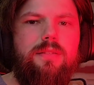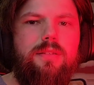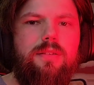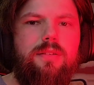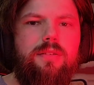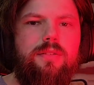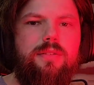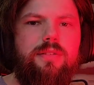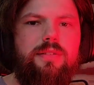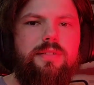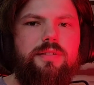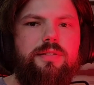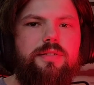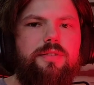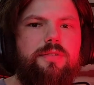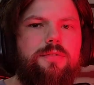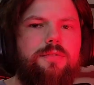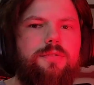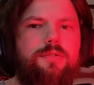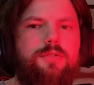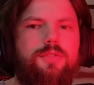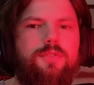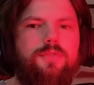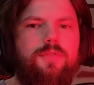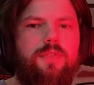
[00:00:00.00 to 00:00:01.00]
So this is
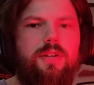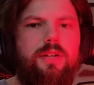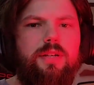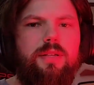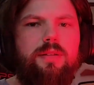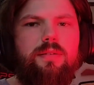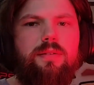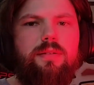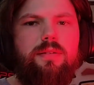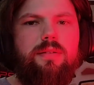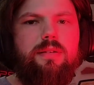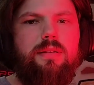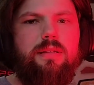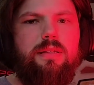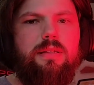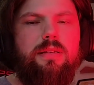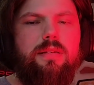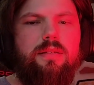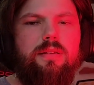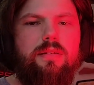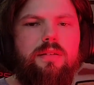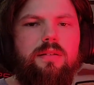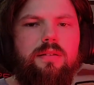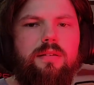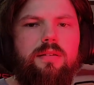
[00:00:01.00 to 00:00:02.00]
Dooku's font.
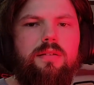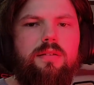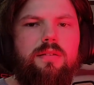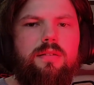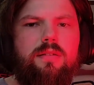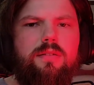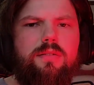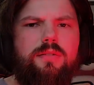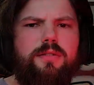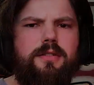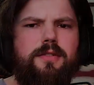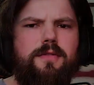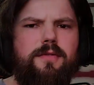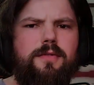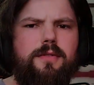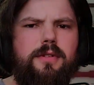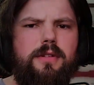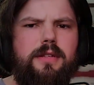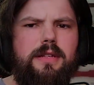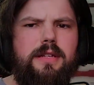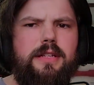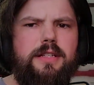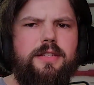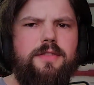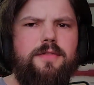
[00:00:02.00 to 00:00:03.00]
It's a
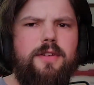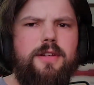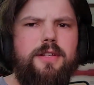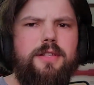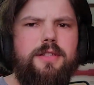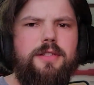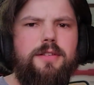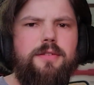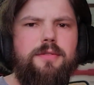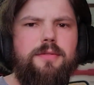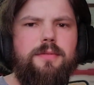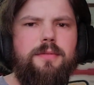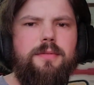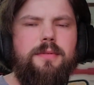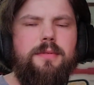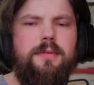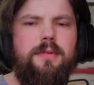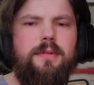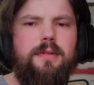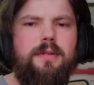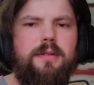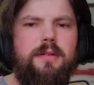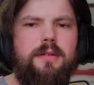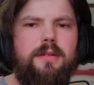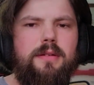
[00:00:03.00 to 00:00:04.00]
really nice font too.
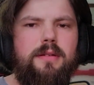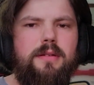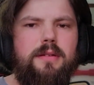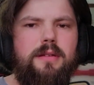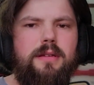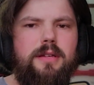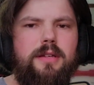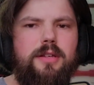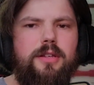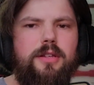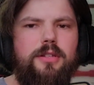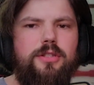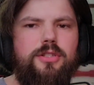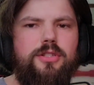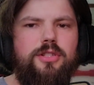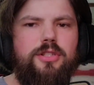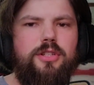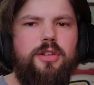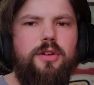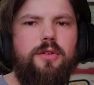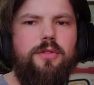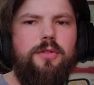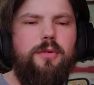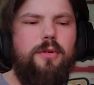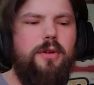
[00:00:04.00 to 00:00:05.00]
And you can just
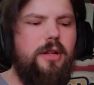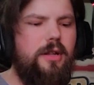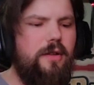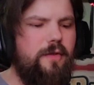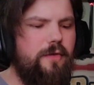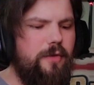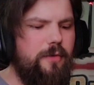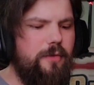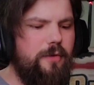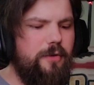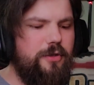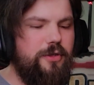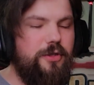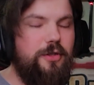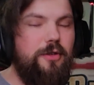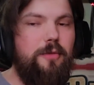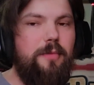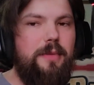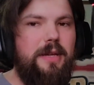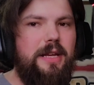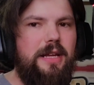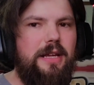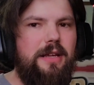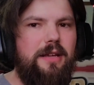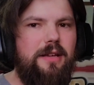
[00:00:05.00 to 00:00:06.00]
go through all of them. There's so
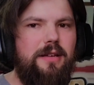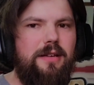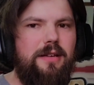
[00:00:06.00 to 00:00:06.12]
many.